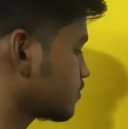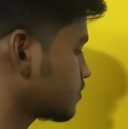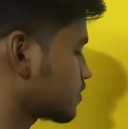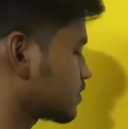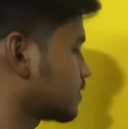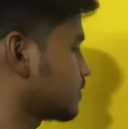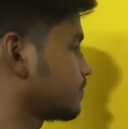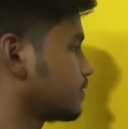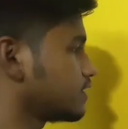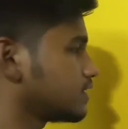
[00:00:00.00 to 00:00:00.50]
on
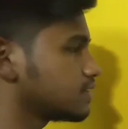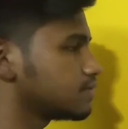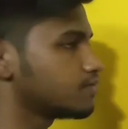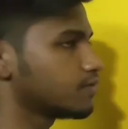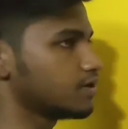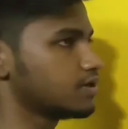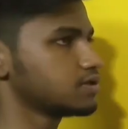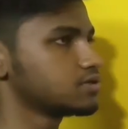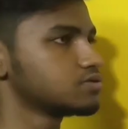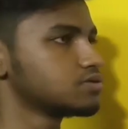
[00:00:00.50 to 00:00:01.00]
70
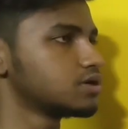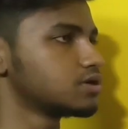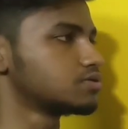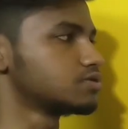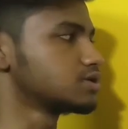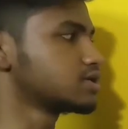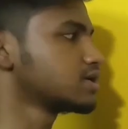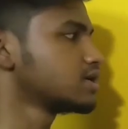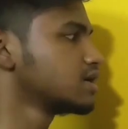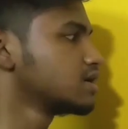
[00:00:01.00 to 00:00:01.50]
molecular
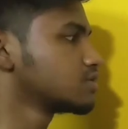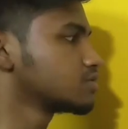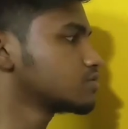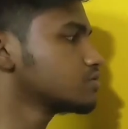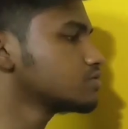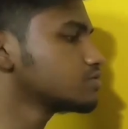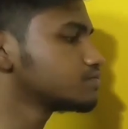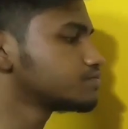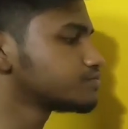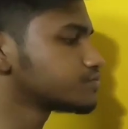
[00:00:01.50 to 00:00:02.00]
weight.
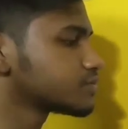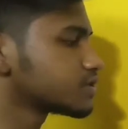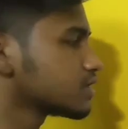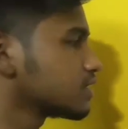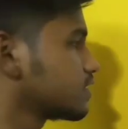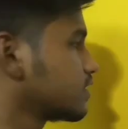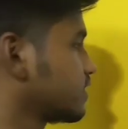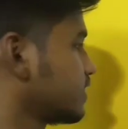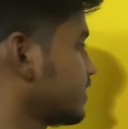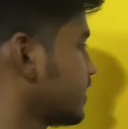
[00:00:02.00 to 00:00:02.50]
So
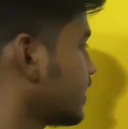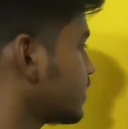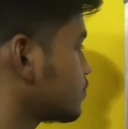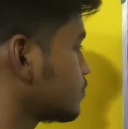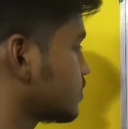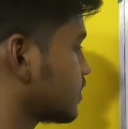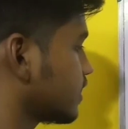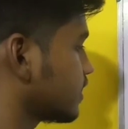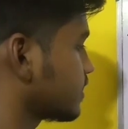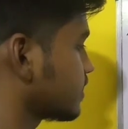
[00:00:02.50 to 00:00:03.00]
here
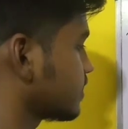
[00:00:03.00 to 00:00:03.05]
we can